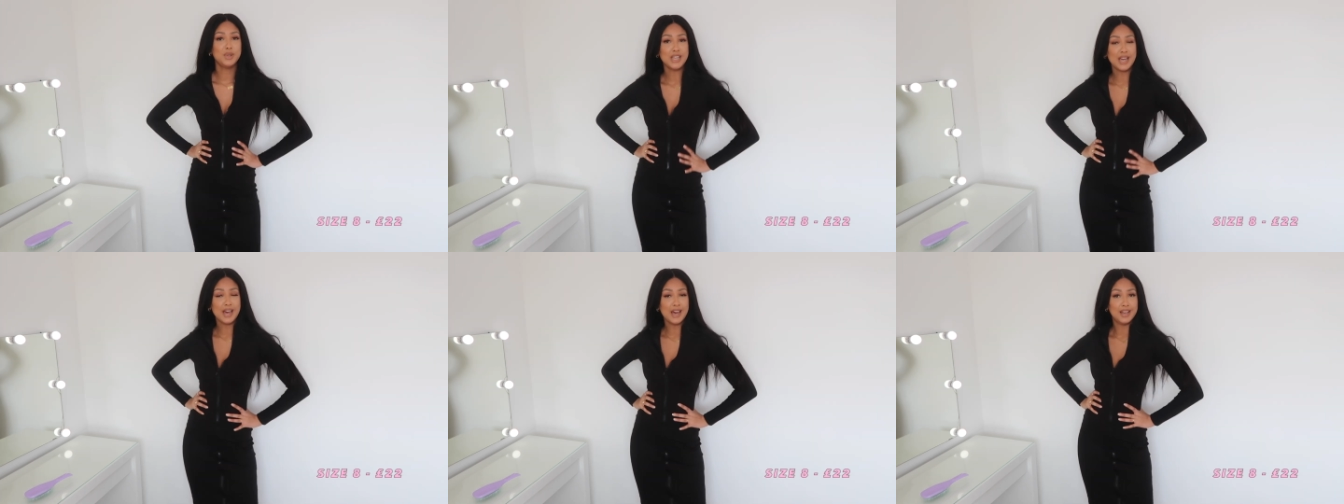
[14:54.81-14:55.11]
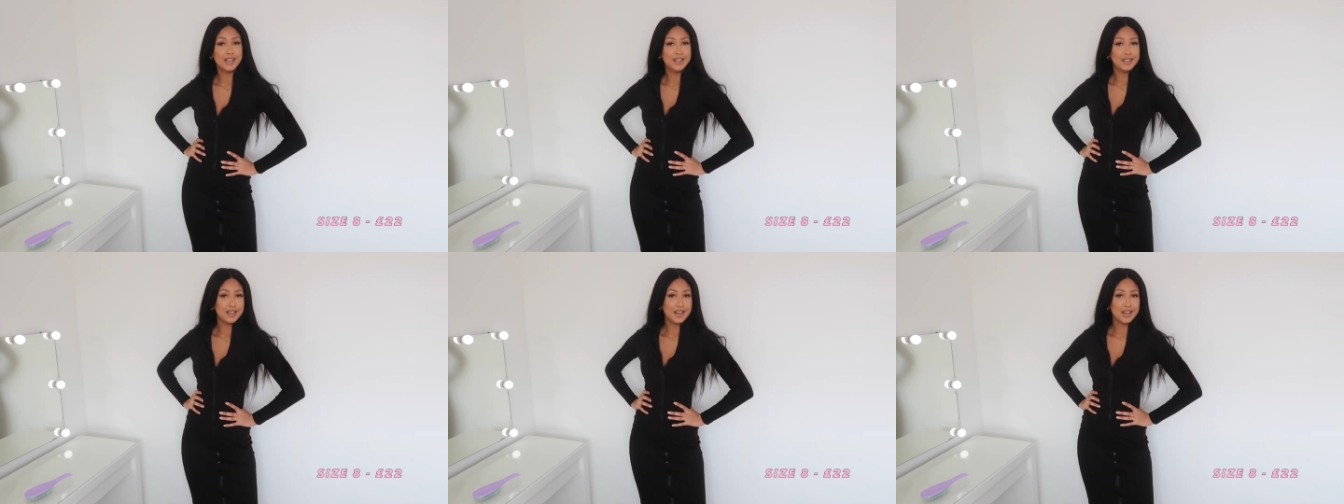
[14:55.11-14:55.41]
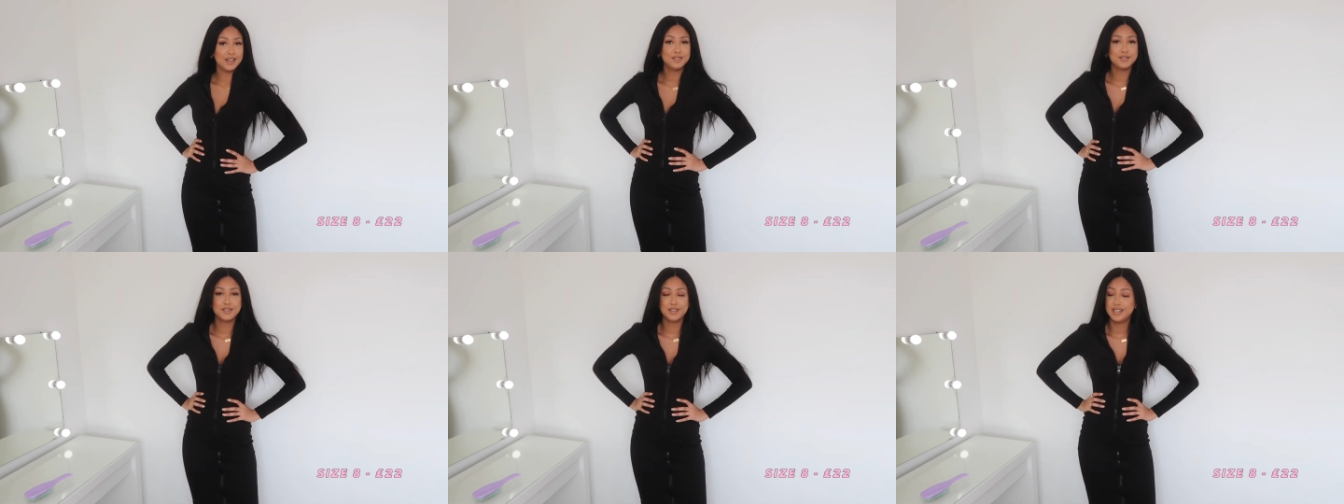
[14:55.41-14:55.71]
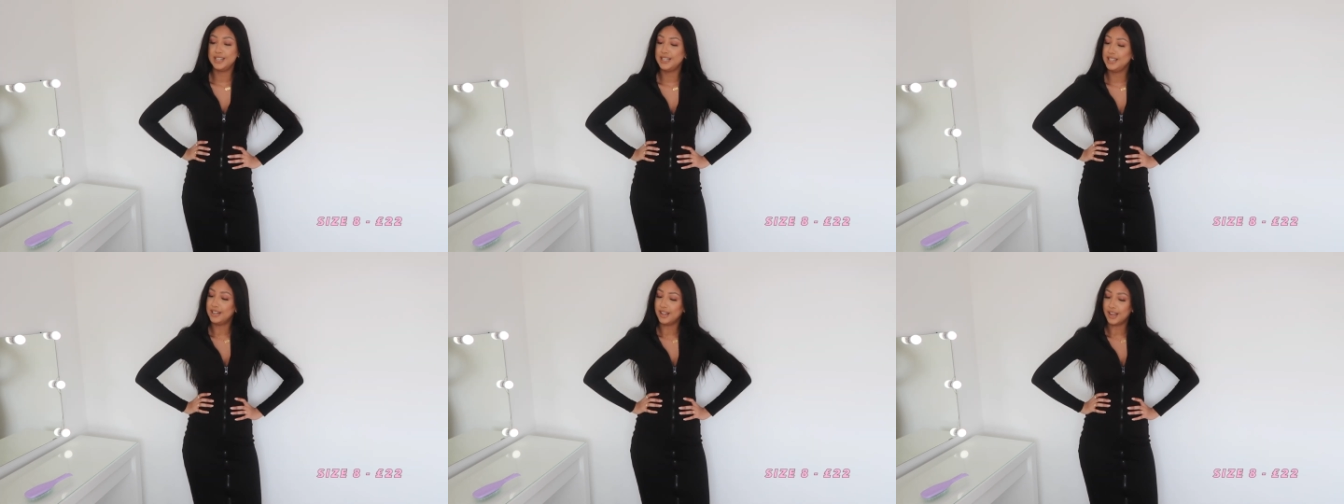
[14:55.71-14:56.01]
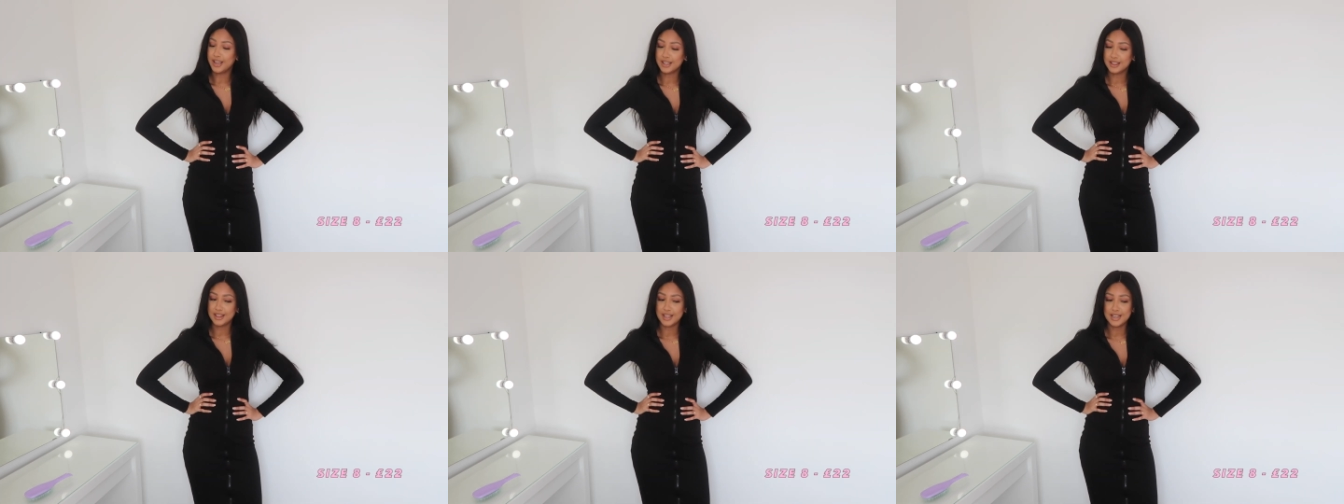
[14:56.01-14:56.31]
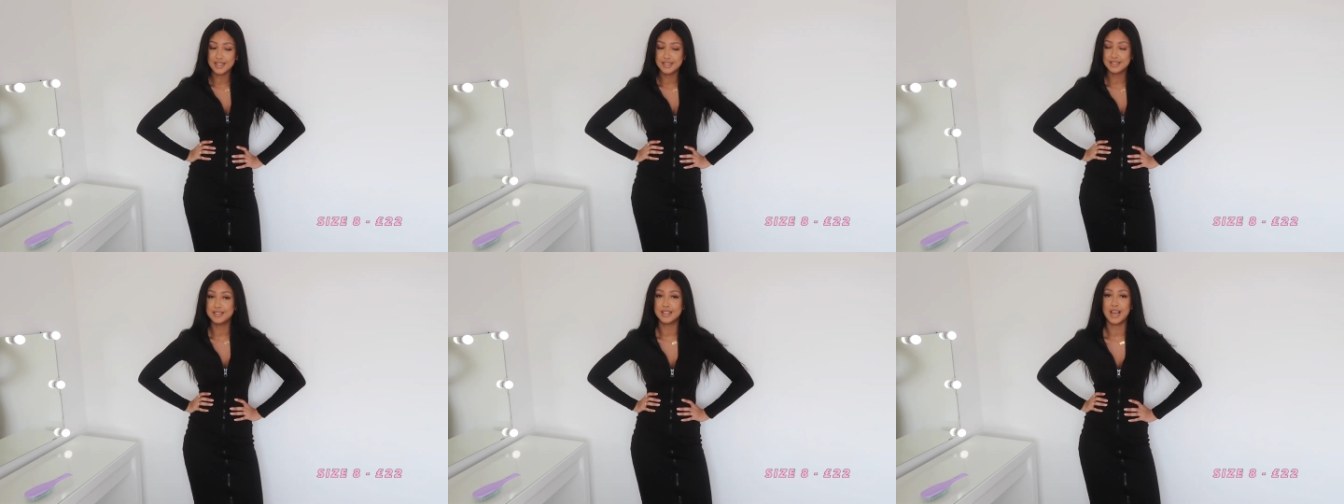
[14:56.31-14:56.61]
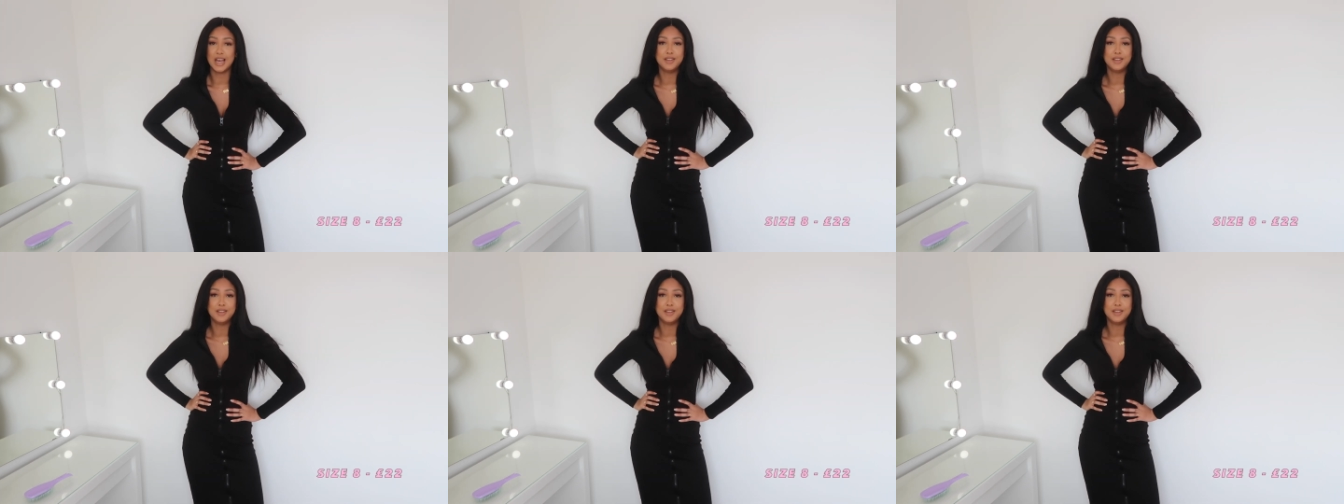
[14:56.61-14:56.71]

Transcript: But yeah, I really like this.